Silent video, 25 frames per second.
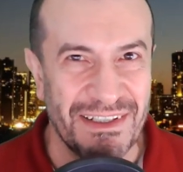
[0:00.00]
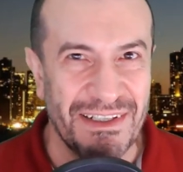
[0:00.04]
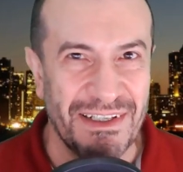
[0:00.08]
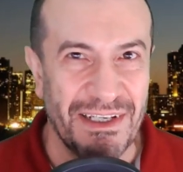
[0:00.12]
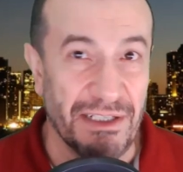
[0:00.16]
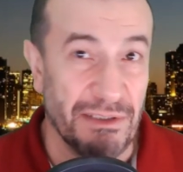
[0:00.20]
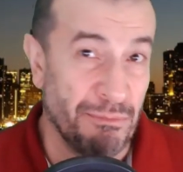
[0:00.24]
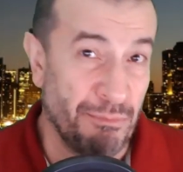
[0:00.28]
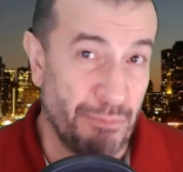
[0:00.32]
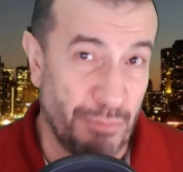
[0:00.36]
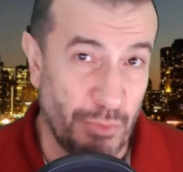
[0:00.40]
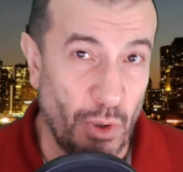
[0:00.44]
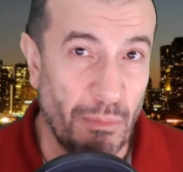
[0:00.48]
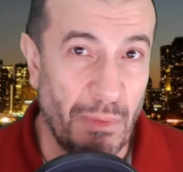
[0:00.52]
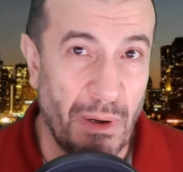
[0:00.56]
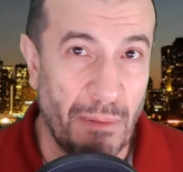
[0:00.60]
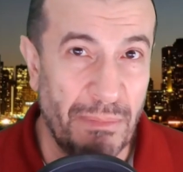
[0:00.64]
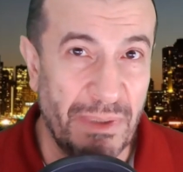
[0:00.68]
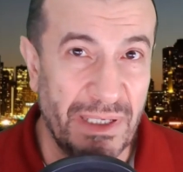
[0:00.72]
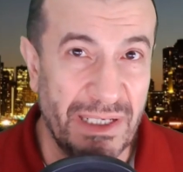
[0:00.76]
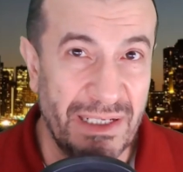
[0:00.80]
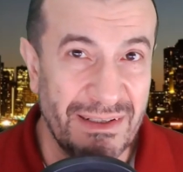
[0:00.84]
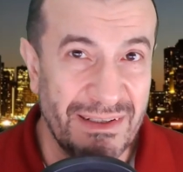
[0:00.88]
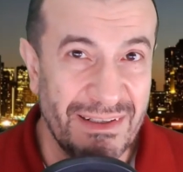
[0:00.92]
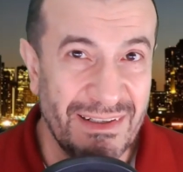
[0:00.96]
And
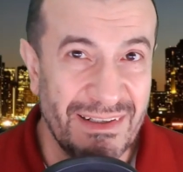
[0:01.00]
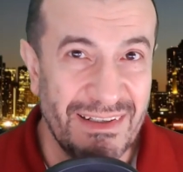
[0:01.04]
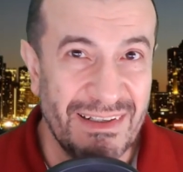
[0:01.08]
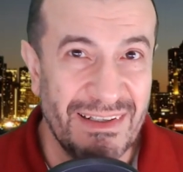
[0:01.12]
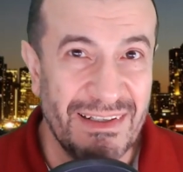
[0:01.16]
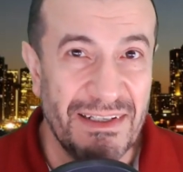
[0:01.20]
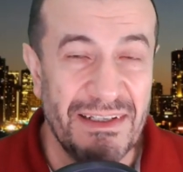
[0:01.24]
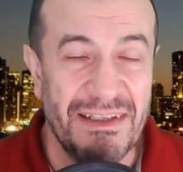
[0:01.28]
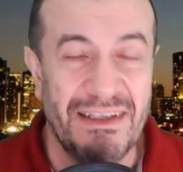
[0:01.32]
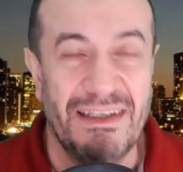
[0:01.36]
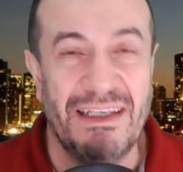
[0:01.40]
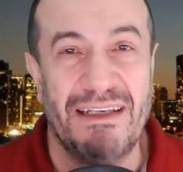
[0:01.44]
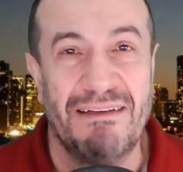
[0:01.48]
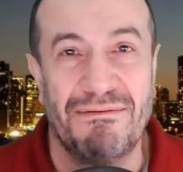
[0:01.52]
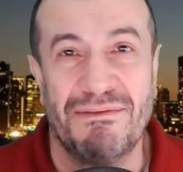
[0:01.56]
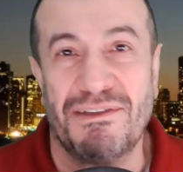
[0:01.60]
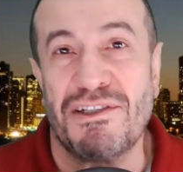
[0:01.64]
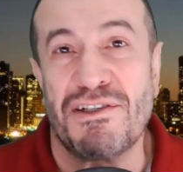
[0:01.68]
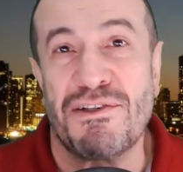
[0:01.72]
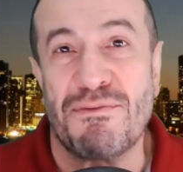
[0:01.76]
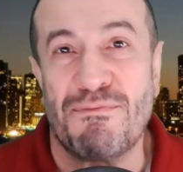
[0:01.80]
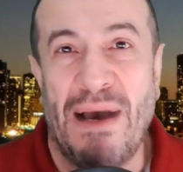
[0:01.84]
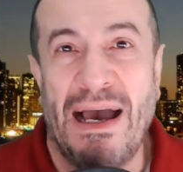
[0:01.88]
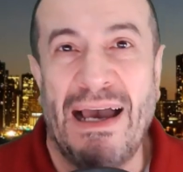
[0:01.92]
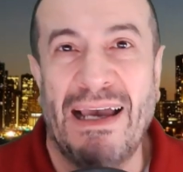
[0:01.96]
probably,
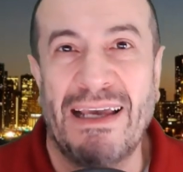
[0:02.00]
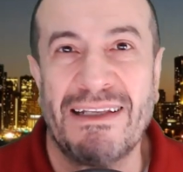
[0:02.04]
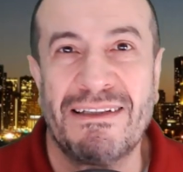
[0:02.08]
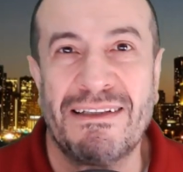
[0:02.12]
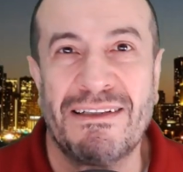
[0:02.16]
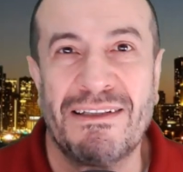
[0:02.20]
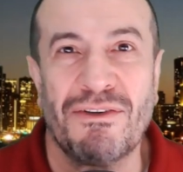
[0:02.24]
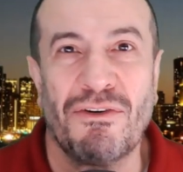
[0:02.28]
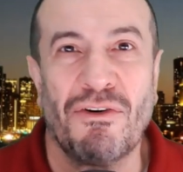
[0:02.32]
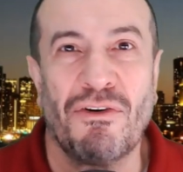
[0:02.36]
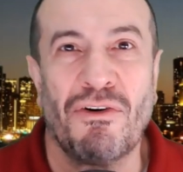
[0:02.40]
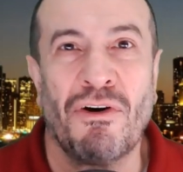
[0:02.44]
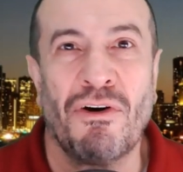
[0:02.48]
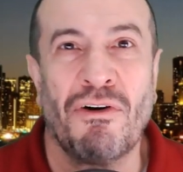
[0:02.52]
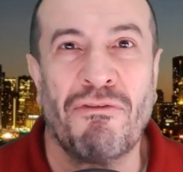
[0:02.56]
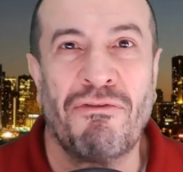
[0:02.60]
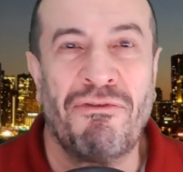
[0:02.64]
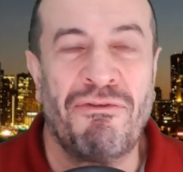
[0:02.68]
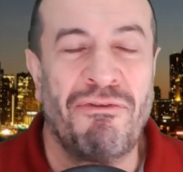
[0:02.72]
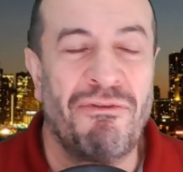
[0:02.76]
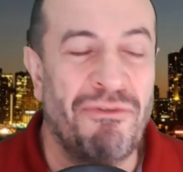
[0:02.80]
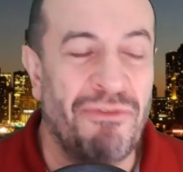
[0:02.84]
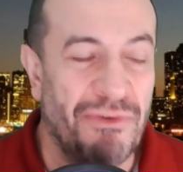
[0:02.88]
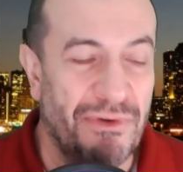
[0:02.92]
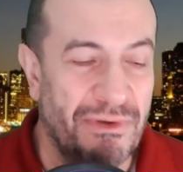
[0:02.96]
despite of
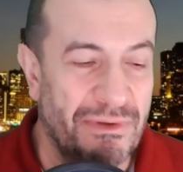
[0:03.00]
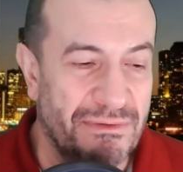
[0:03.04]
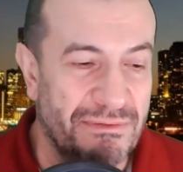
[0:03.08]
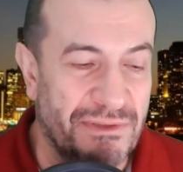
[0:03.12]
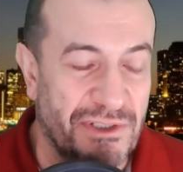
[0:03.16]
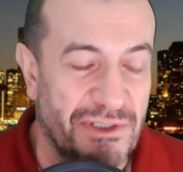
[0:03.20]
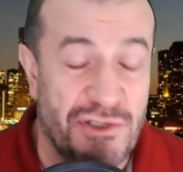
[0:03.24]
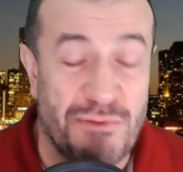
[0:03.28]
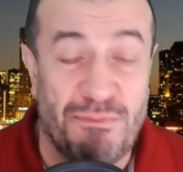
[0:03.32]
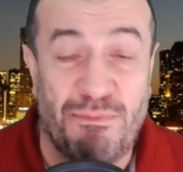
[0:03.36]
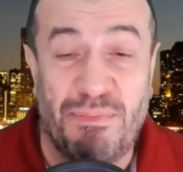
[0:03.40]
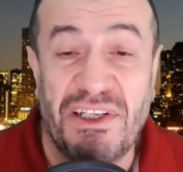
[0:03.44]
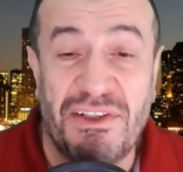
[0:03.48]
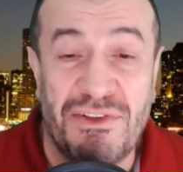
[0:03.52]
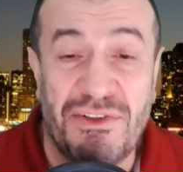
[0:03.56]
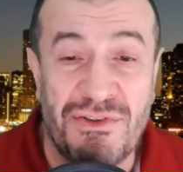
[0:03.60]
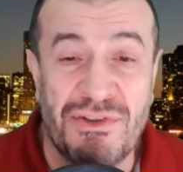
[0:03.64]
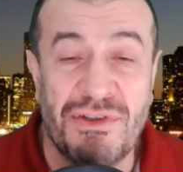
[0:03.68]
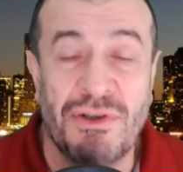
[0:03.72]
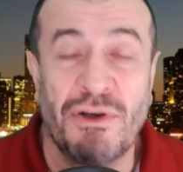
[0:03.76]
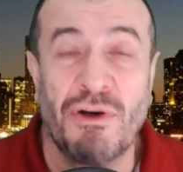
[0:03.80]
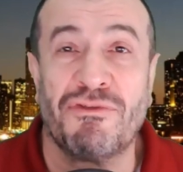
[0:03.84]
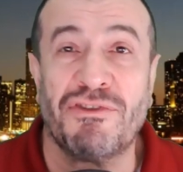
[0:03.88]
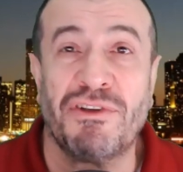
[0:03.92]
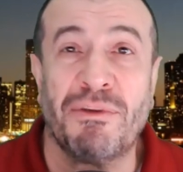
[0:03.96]
the
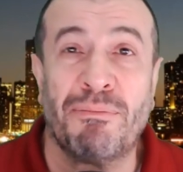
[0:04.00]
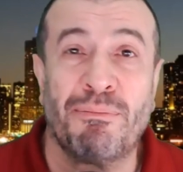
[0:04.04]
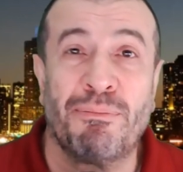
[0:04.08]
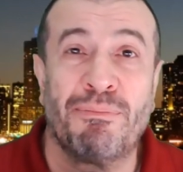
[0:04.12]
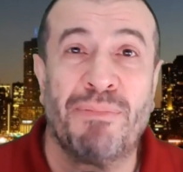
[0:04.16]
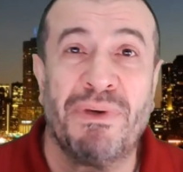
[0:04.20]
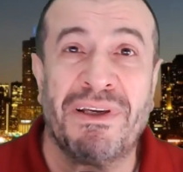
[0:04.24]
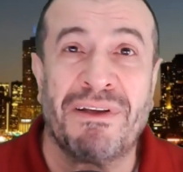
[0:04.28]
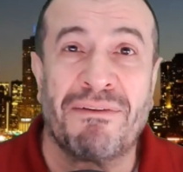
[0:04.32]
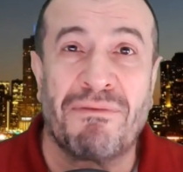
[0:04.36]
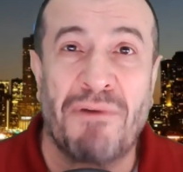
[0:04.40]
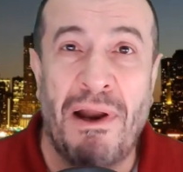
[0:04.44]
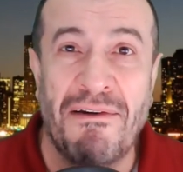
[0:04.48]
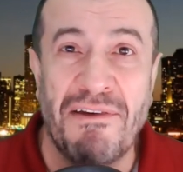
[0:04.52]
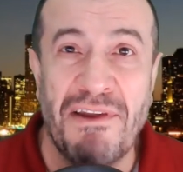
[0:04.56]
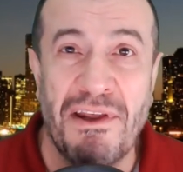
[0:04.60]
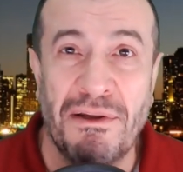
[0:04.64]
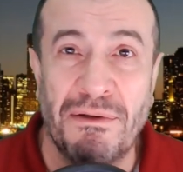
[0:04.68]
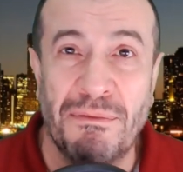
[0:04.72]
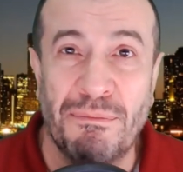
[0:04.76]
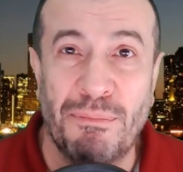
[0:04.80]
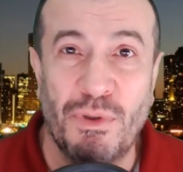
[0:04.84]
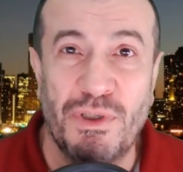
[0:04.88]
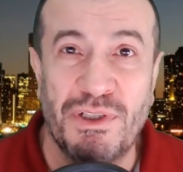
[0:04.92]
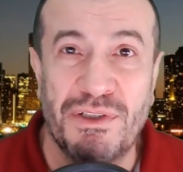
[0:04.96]
speech of the
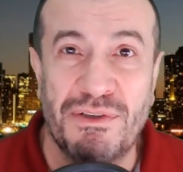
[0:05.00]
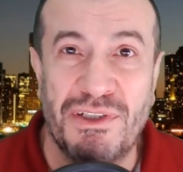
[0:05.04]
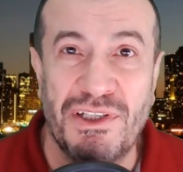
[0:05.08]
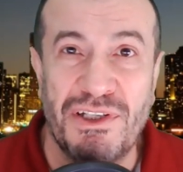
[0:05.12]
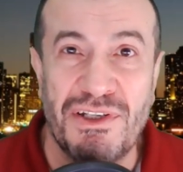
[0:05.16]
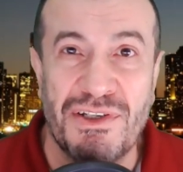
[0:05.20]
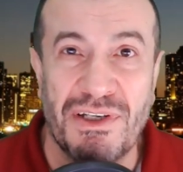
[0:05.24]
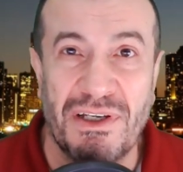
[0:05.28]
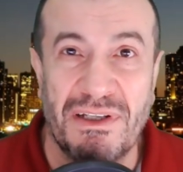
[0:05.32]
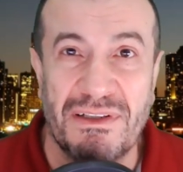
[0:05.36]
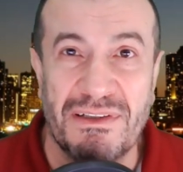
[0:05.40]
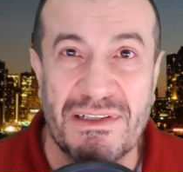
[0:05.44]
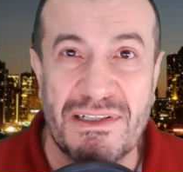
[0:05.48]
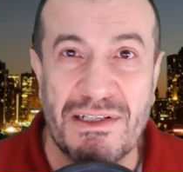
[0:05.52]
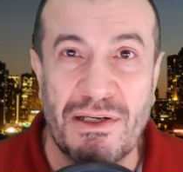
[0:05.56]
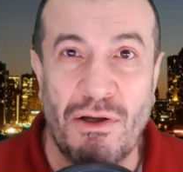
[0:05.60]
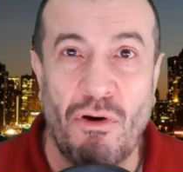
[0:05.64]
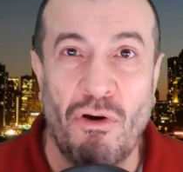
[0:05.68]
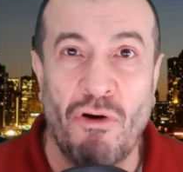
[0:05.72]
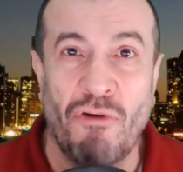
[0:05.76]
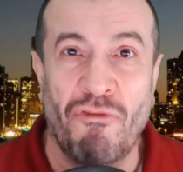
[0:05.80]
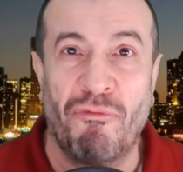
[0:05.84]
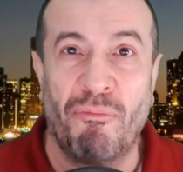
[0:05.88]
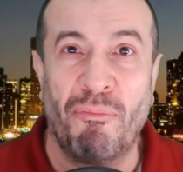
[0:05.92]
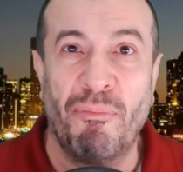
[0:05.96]
Iranian politicians
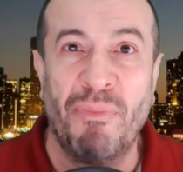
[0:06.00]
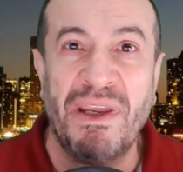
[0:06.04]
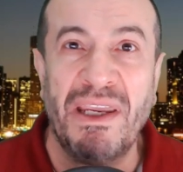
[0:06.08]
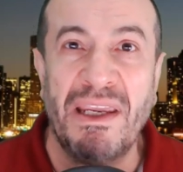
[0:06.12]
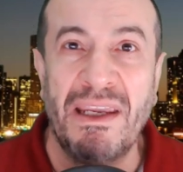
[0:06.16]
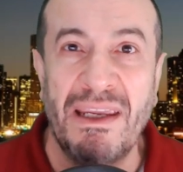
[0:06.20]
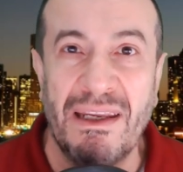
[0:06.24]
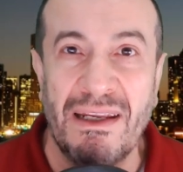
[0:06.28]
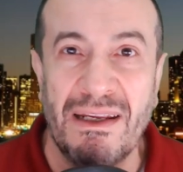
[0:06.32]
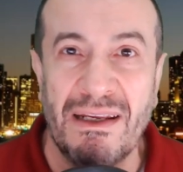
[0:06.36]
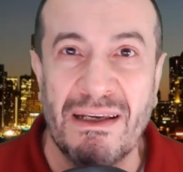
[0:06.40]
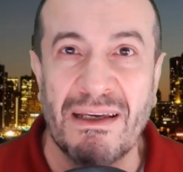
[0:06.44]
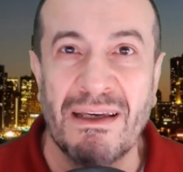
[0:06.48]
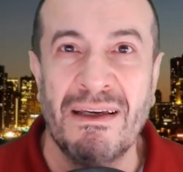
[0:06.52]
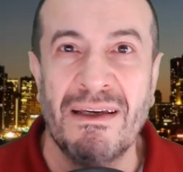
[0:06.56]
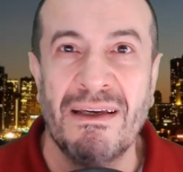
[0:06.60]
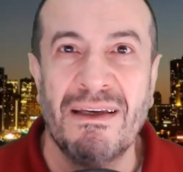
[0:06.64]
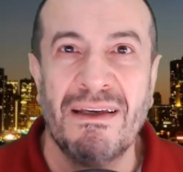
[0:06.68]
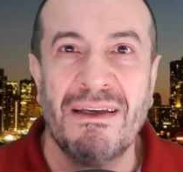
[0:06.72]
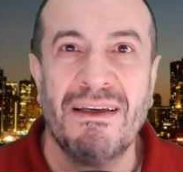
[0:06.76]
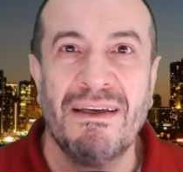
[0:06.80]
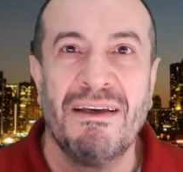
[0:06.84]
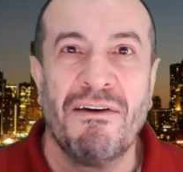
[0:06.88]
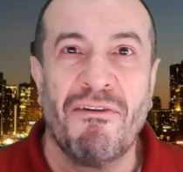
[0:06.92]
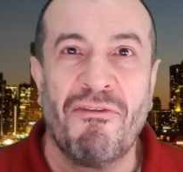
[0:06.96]
of being
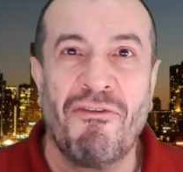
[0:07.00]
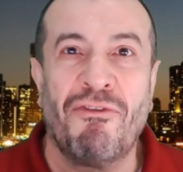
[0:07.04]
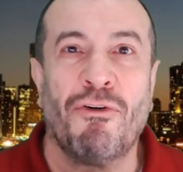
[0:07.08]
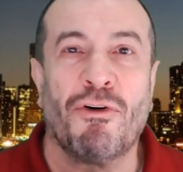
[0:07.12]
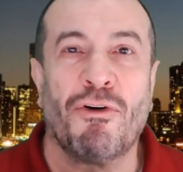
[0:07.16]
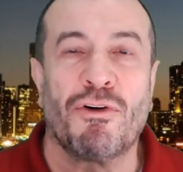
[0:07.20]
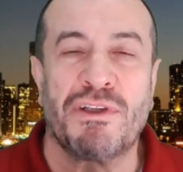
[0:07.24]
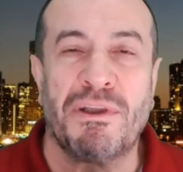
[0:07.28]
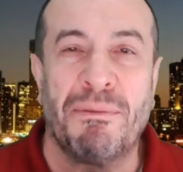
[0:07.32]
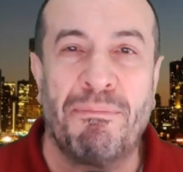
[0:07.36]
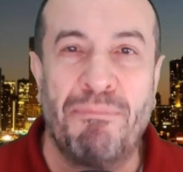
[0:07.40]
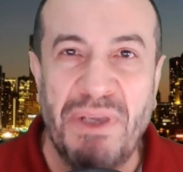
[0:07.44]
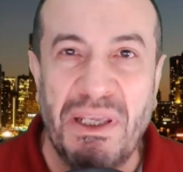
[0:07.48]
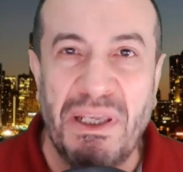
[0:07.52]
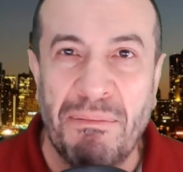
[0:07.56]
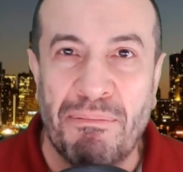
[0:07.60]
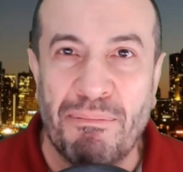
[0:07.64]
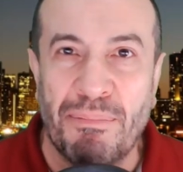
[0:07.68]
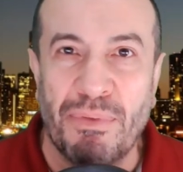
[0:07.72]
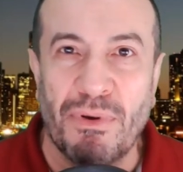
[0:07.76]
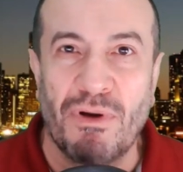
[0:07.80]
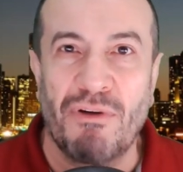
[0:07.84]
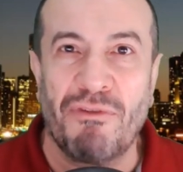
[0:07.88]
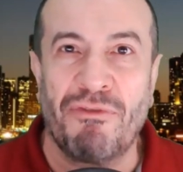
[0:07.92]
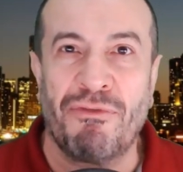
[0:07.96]
for the
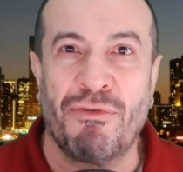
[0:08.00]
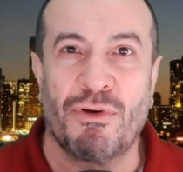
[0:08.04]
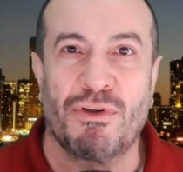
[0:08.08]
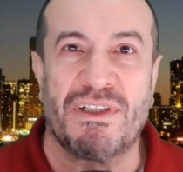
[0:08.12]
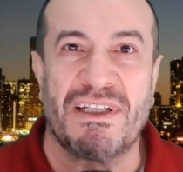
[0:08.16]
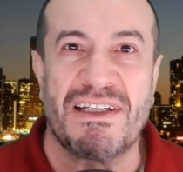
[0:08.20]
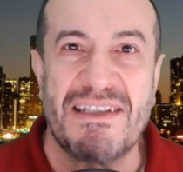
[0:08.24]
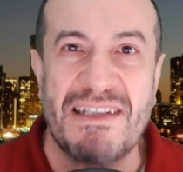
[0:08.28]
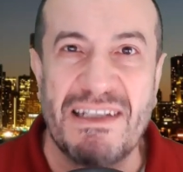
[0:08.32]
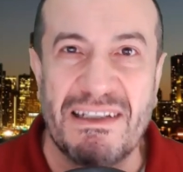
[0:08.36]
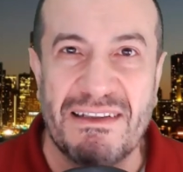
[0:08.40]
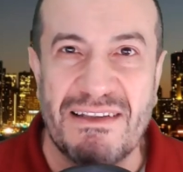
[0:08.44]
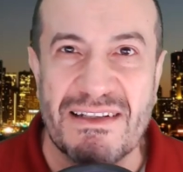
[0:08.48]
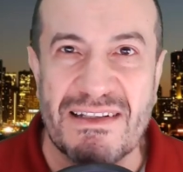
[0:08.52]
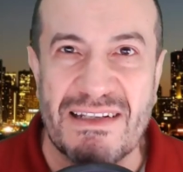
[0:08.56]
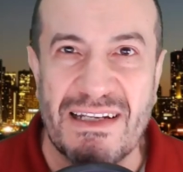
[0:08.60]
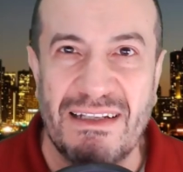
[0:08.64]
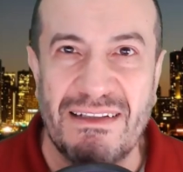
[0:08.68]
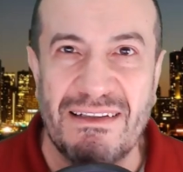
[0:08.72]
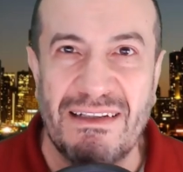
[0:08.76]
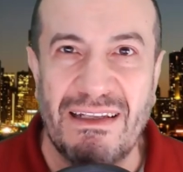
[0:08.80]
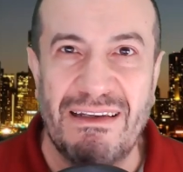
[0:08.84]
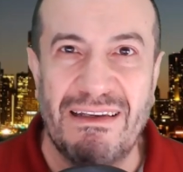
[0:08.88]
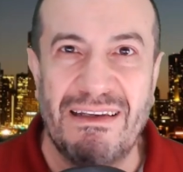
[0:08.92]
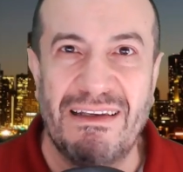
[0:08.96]
people, for the
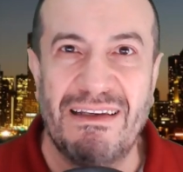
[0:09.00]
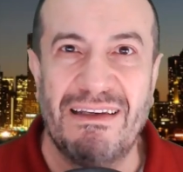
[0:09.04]
citizen,